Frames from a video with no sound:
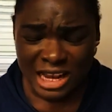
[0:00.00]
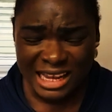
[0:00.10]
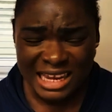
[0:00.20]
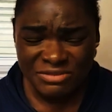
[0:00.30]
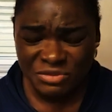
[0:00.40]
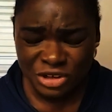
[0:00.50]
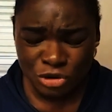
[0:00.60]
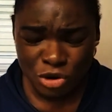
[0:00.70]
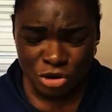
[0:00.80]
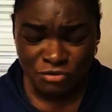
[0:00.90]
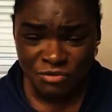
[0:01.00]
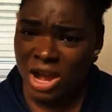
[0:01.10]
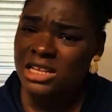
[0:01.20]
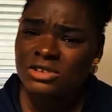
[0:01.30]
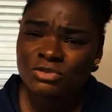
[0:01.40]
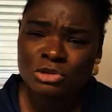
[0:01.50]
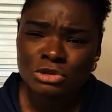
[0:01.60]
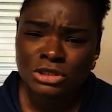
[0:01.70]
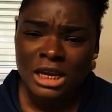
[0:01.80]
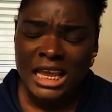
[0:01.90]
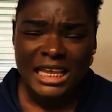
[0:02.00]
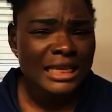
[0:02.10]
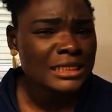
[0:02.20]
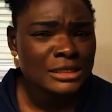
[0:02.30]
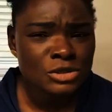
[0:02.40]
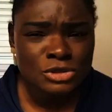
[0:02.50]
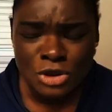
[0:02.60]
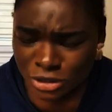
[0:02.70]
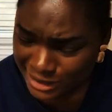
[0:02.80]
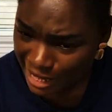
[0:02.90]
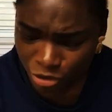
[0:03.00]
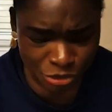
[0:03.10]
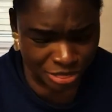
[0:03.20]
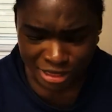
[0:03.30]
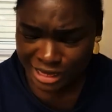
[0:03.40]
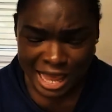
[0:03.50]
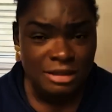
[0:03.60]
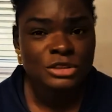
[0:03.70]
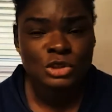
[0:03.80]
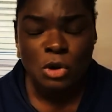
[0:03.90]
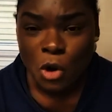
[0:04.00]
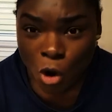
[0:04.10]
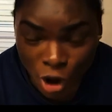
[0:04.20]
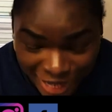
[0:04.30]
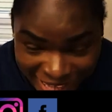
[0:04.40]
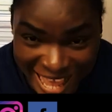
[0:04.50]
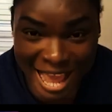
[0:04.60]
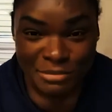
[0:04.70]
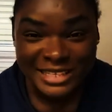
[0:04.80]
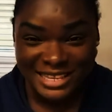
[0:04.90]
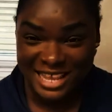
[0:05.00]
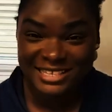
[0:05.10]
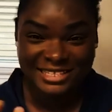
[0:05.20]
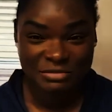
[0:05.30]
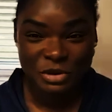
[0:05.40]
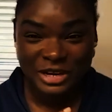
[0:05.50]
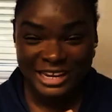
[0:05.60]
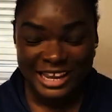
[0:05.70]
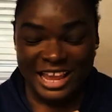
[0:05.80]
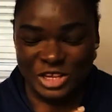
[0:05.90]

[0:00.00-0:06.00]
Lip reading: Living on fast food is not healthy at all. I'm a testimony.